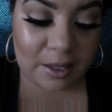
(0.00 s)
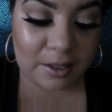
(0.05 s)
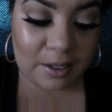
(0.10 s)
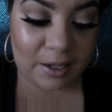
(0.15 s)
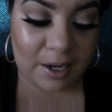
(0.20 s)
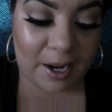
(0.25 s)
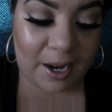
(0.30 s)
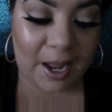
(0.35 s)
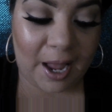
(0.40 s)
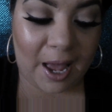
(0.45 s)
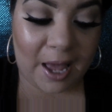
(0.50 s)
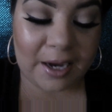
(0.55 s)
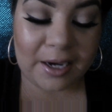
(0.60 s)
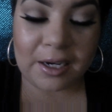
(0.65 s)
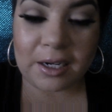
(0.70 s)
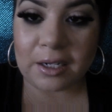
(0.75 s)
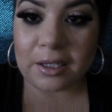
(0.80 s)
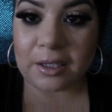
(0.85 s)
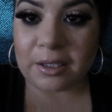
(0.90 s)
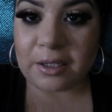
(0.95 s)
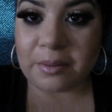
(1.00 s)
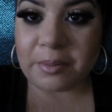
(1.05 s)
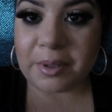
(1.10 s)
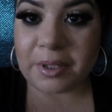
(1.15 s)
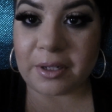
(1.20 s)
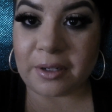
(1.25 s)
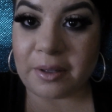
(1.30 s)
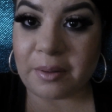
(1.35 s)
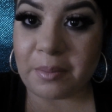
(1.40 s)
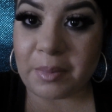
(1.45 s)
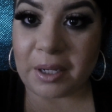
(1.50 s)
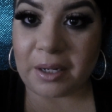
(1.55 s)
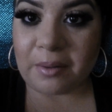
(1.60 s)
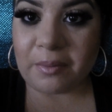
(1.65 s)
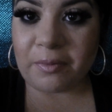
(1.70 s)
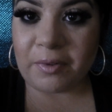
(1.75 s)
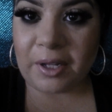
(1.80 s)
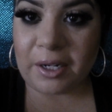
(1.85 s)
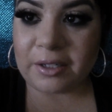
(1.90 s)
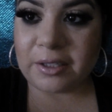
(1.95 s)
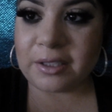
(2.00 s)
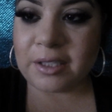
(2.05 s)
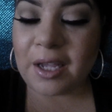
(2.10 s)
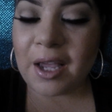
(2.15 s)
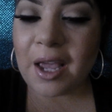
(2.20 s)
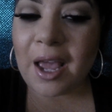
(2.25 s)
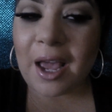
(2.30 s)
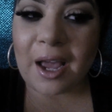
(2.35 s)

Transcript: and then I added a little bit of the medium flares.